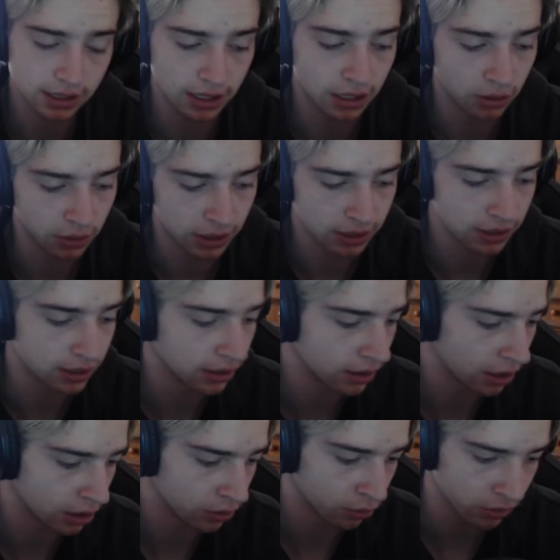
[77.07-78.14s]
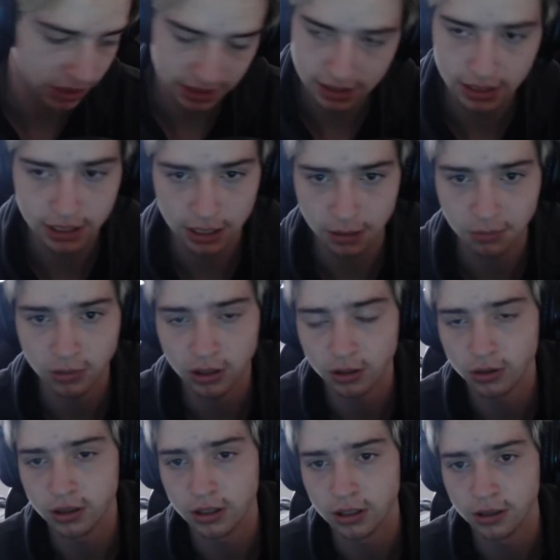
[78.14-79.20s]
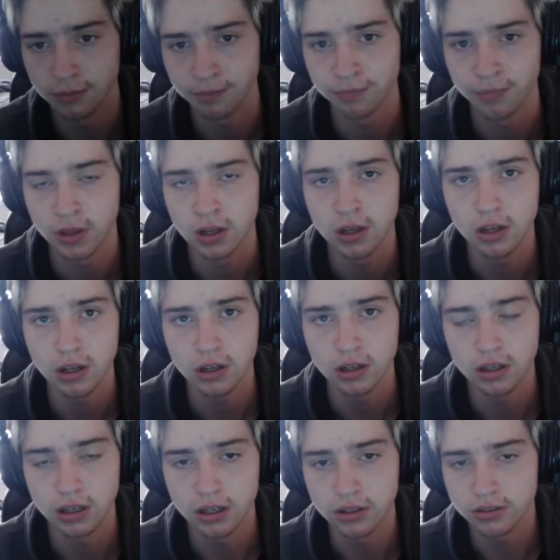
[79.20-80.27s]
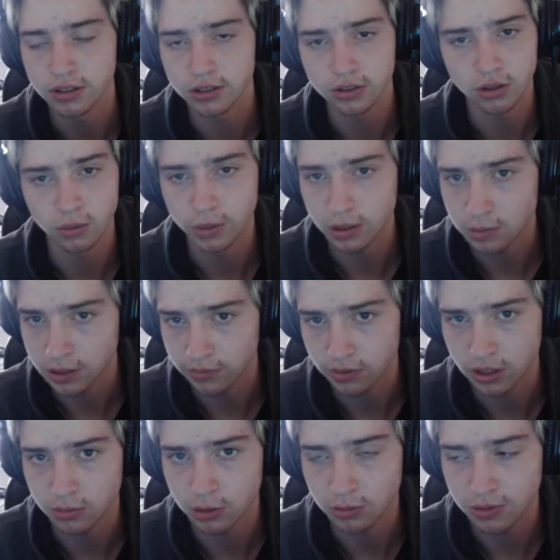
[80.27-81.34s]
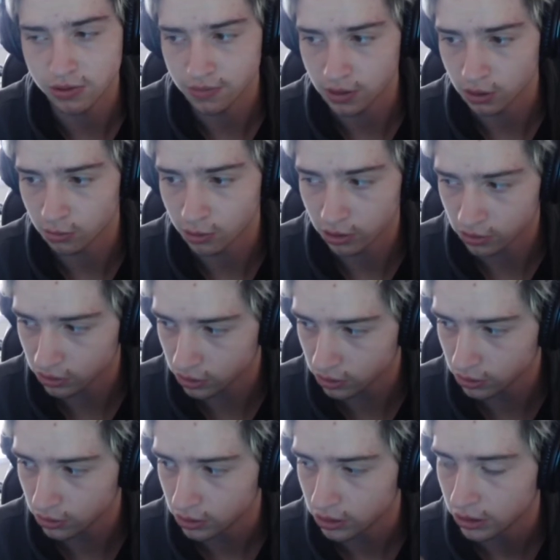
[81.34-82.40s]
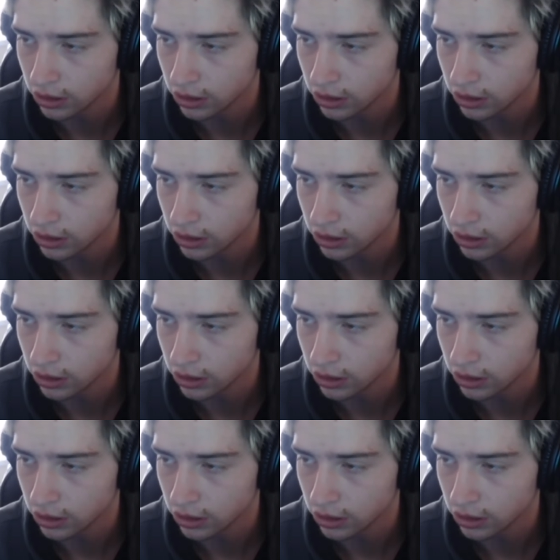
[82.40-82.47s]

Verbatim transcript: I know I did recently upload the uh, CSGO Wingman Funny Moments video part 2.